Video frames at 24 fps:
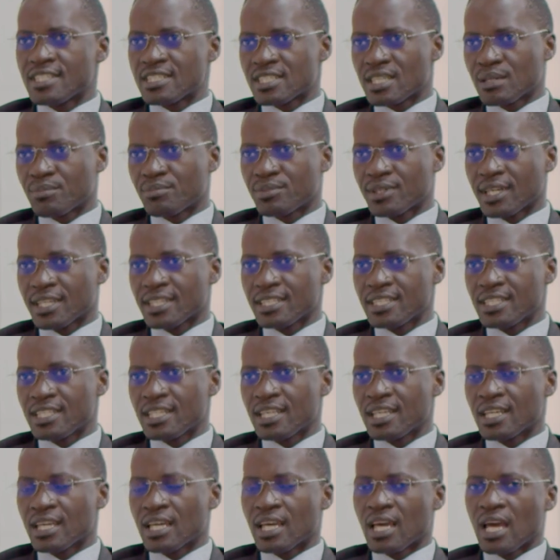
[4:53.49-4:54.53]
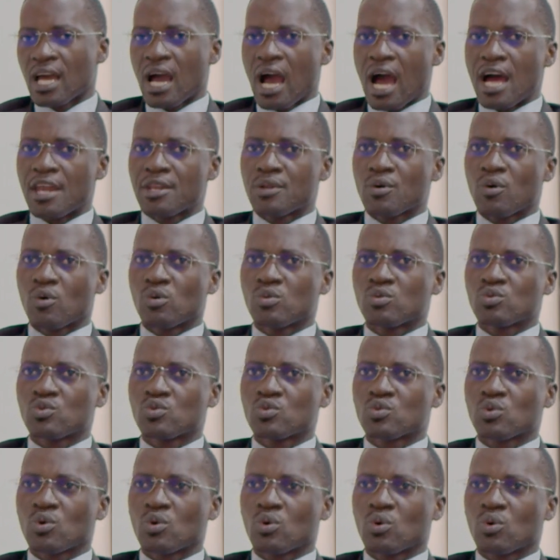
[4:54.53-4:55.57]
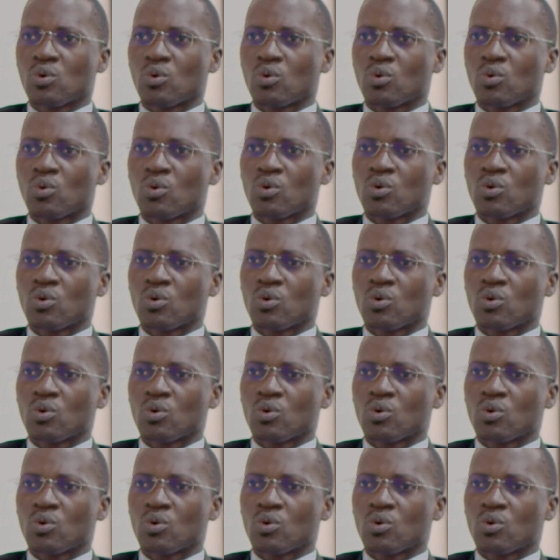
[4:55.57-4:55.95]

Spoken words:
supplied, and also